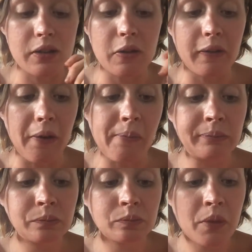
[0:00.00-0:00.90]
tofu.
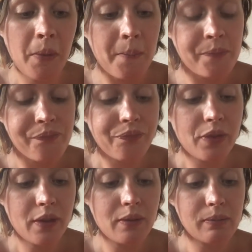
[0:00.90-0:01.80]

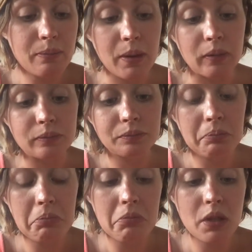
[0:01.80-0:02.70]
But
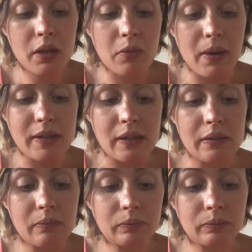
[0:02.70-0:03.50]
I don't mind it.